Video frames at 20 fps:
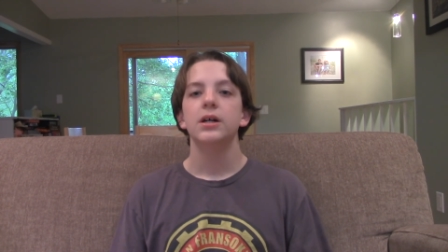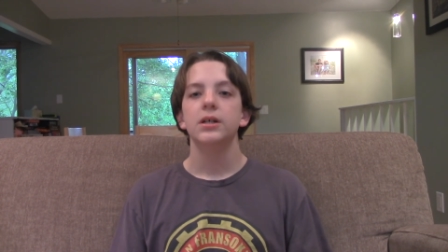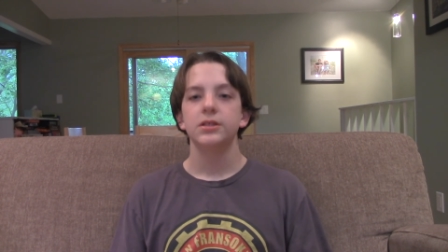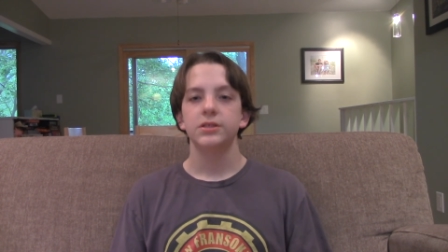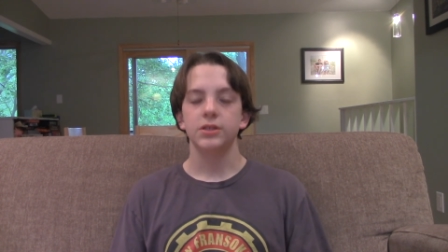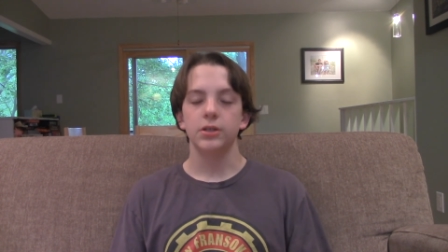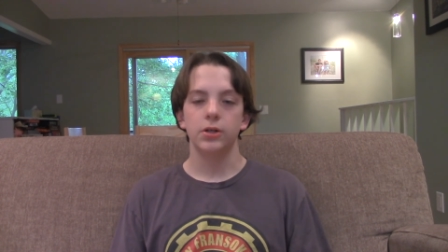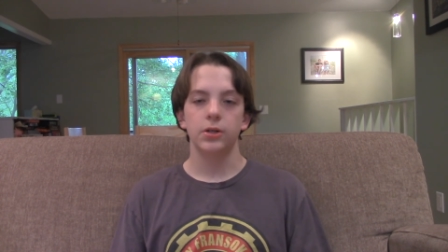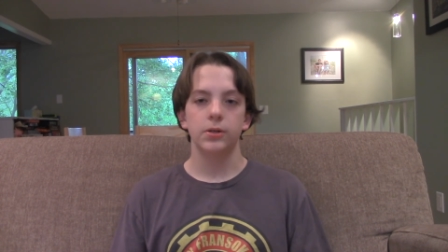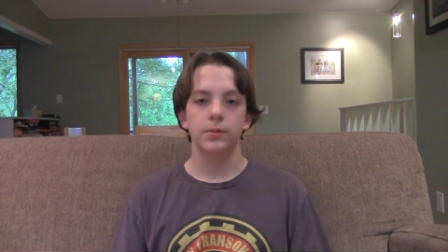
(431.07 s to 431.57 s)

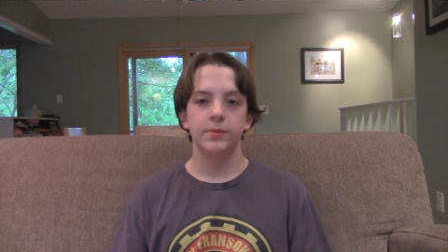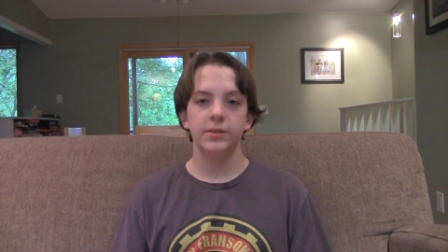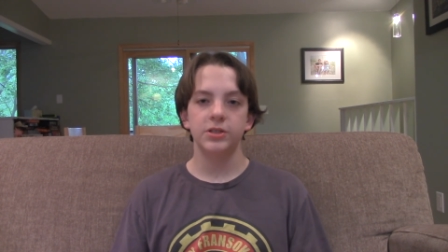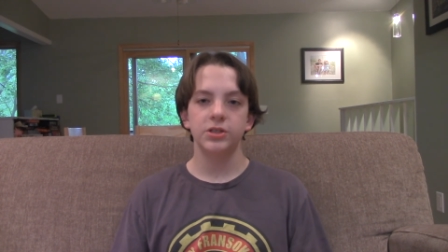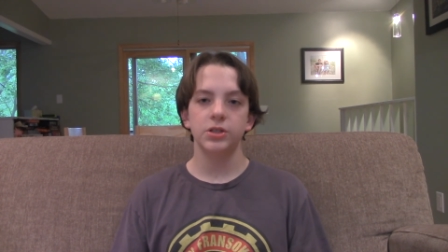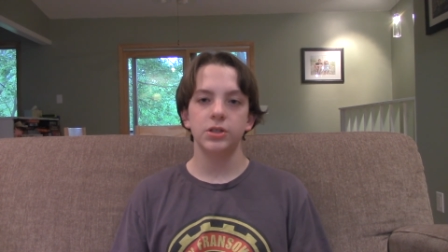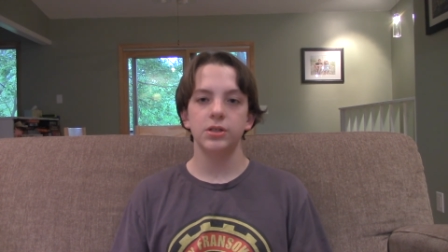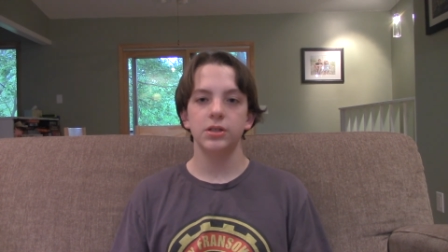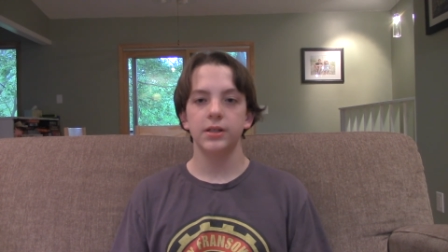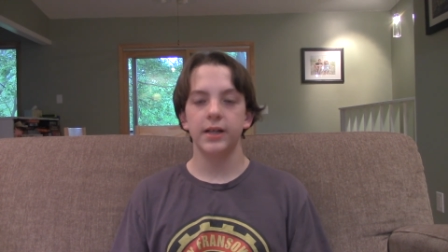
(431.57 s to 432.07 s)
So be
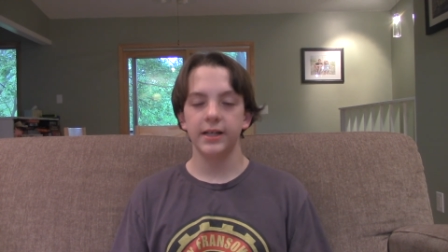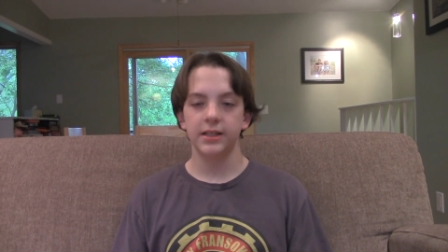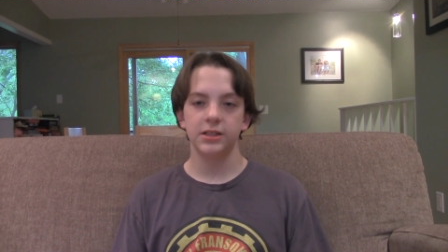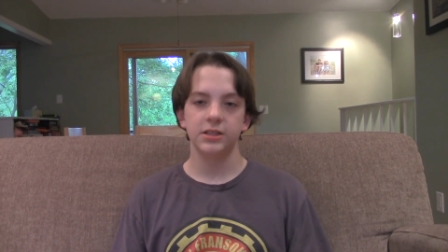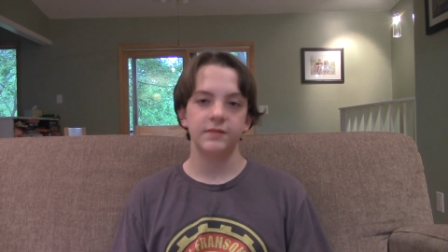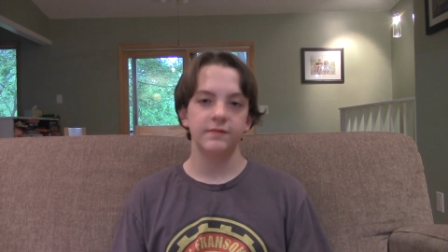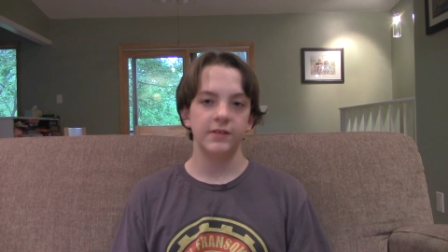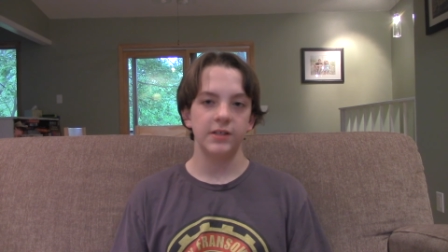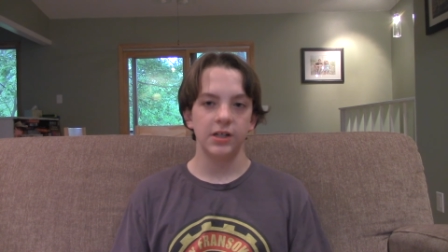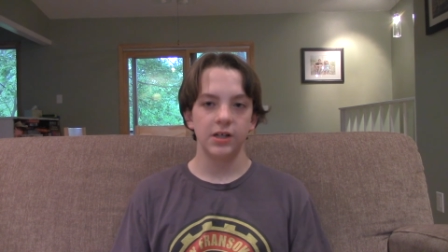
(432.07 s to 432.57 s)
sure to like
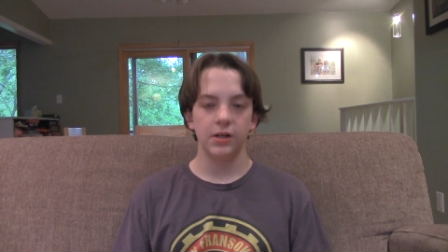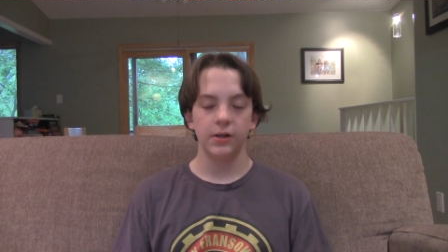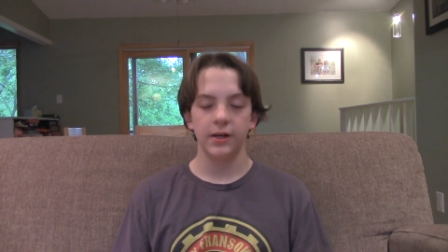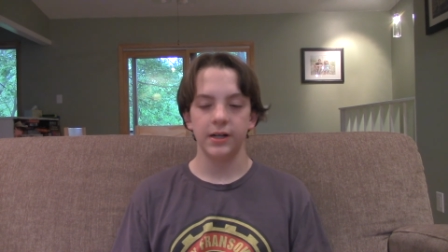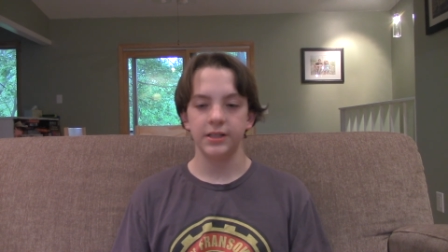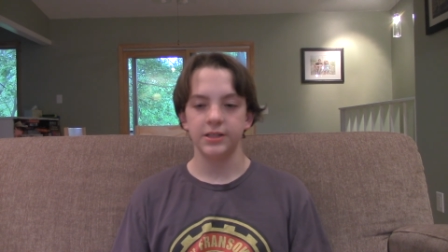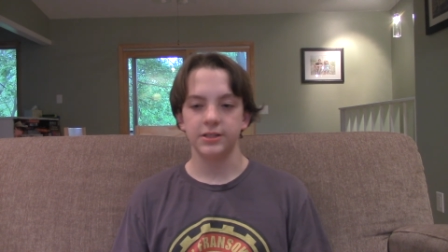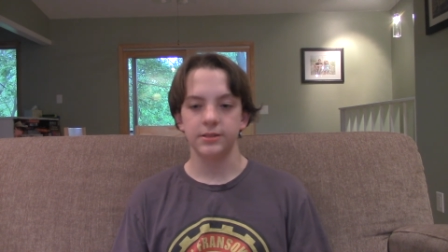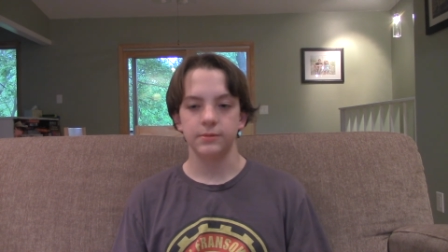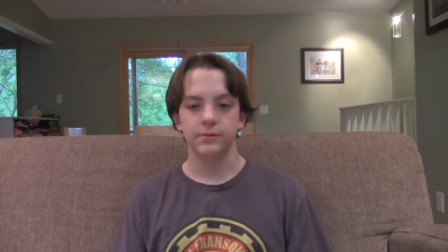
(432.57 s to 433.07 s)
this video
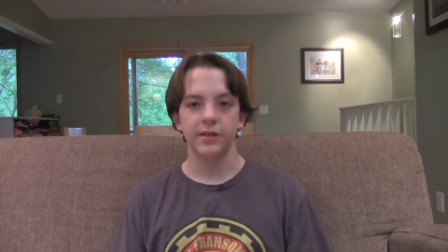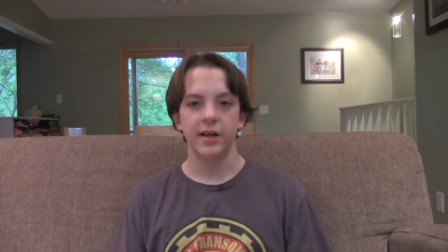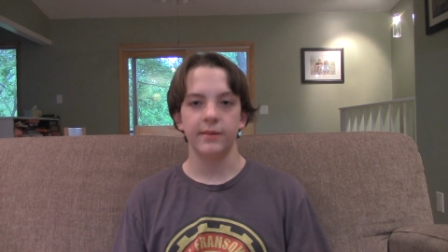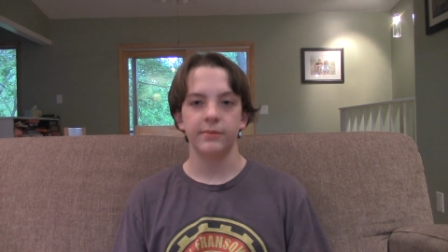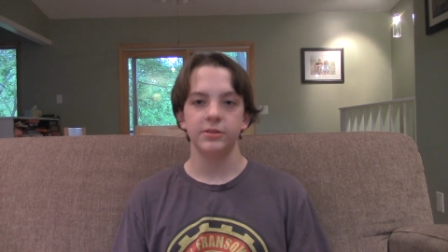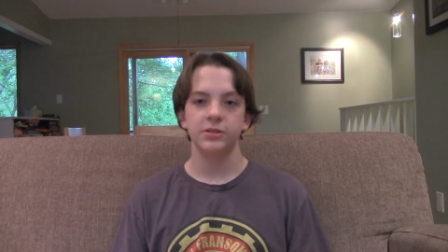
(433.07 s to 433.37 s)
and subscribe